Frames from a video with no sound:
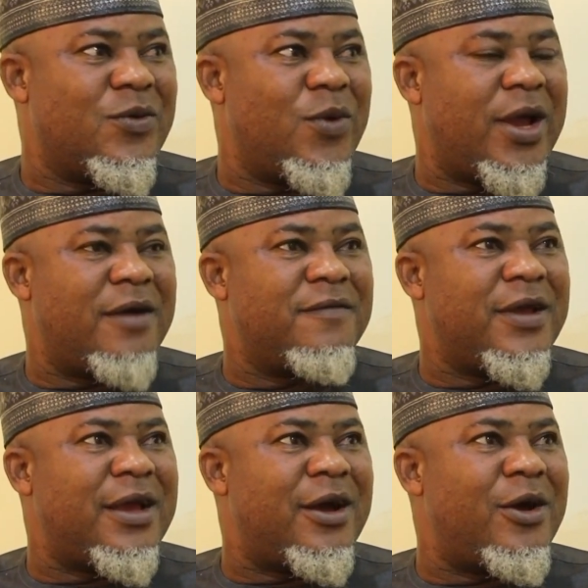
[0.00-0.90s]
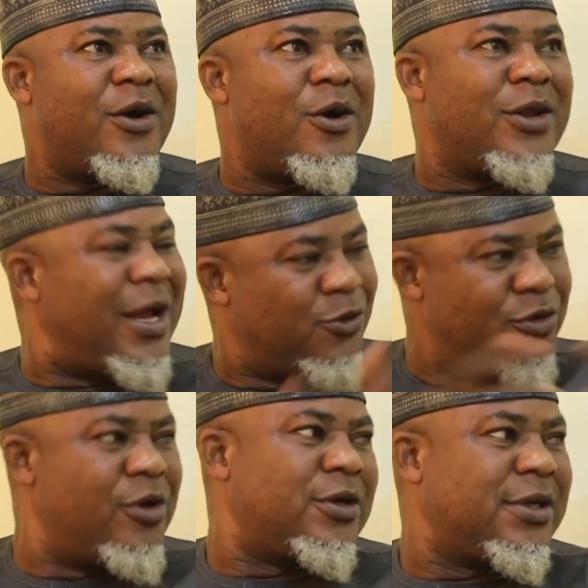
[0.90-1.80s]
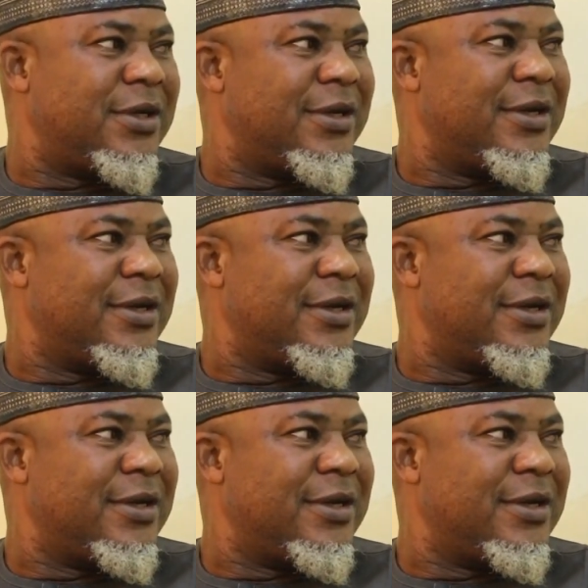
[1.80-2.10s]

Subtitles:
We have other unions.